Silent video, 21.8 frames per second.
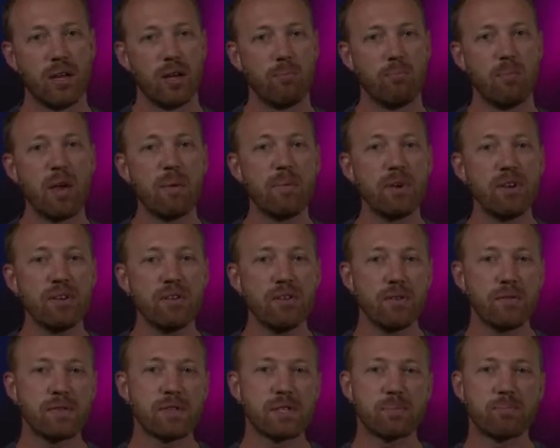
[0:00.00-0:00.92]
Maybe
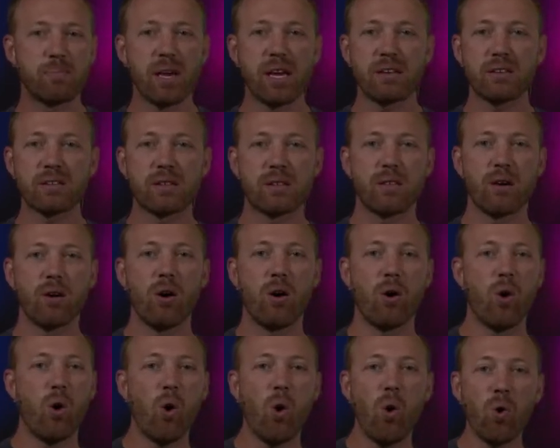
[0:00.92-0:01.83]
you've spent the
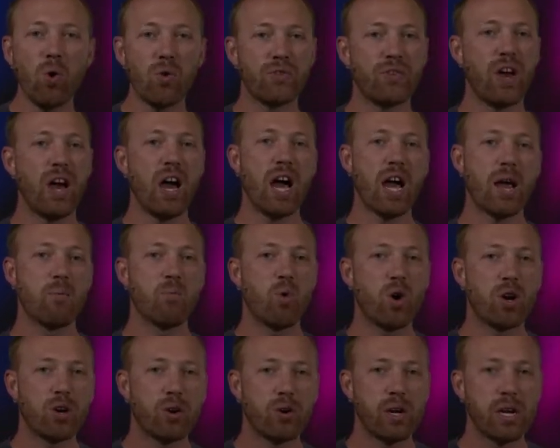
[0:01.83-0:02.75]
whole time
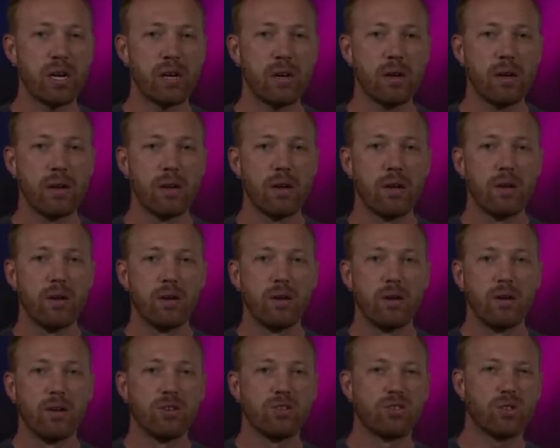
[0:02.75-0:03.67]
wondering,
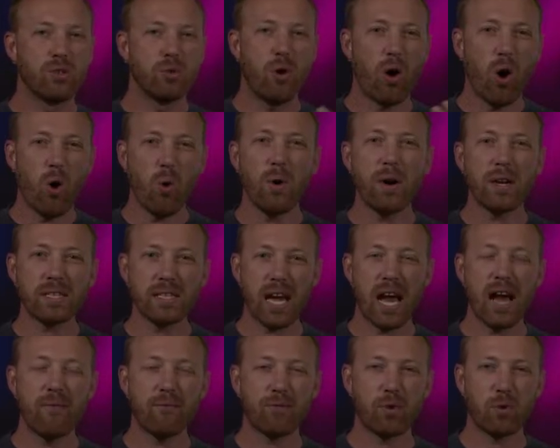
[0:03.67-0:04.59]
do you always
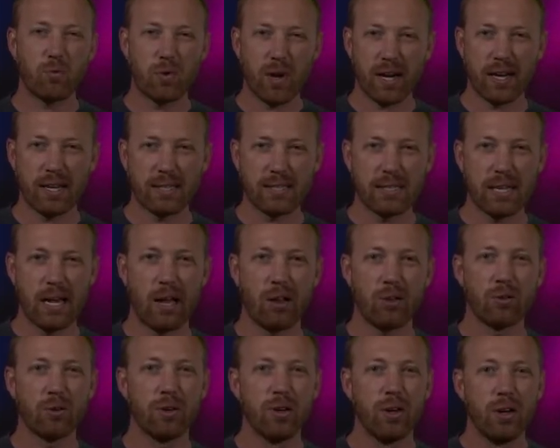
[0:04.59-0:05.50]
have to reconcile?
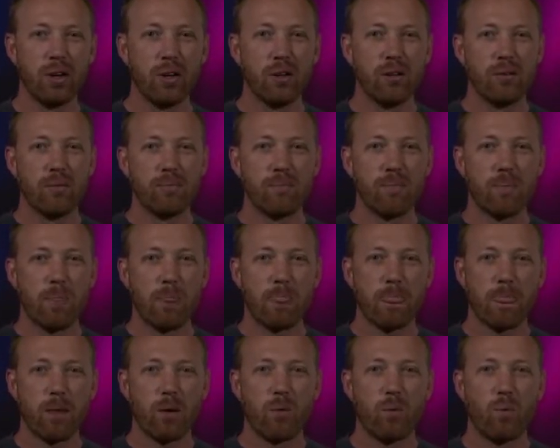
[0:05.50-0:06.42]
Or
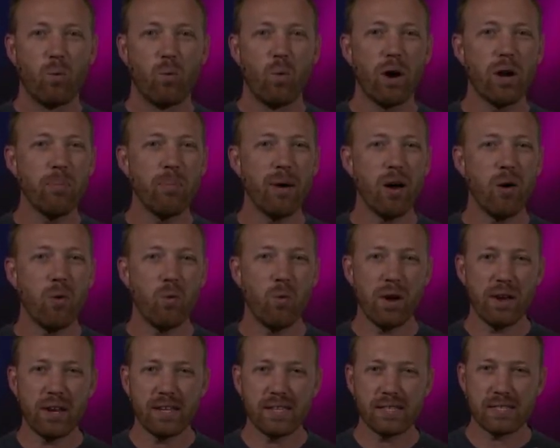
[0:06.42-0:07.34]
what about
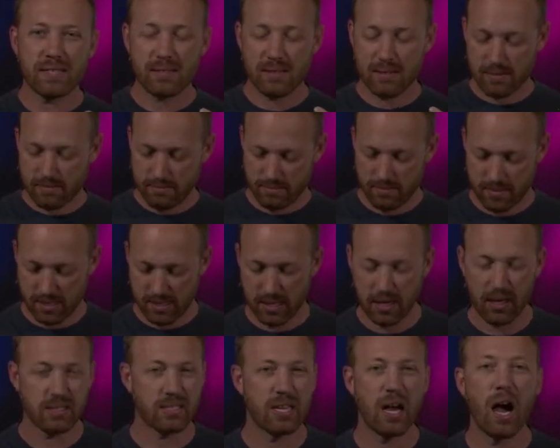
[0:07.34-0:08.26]
when it's
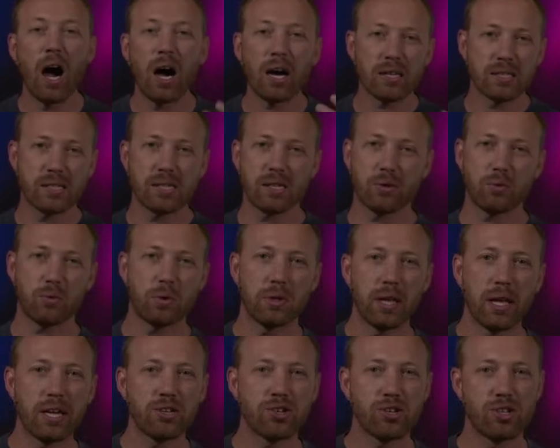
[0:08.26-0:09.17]
a toxic
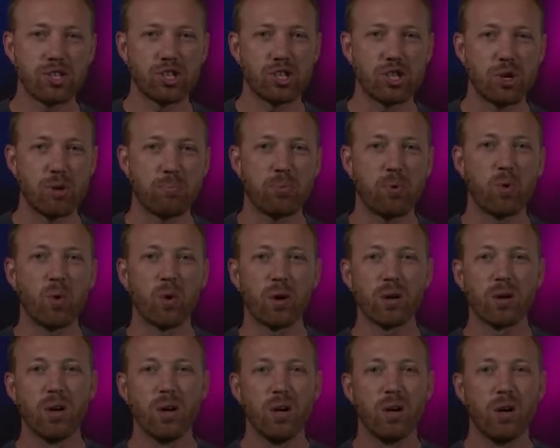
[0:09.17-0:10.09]
relationship? Or
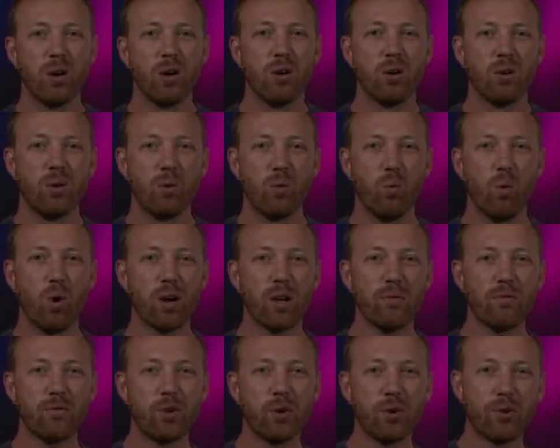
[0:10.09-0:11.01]
what if
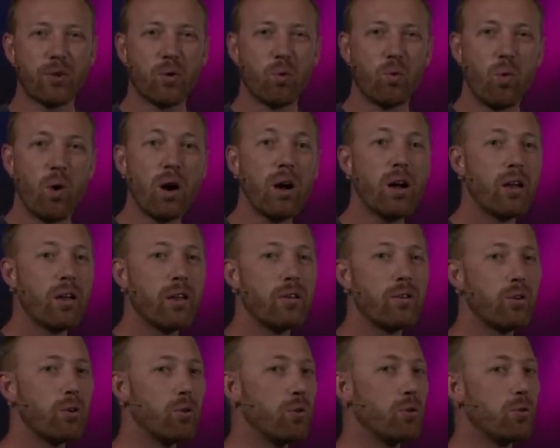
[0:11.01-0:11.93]
you're the one
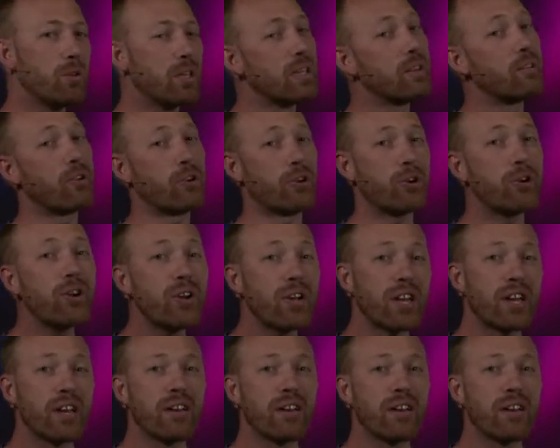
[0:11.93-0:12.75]
who did the hurting?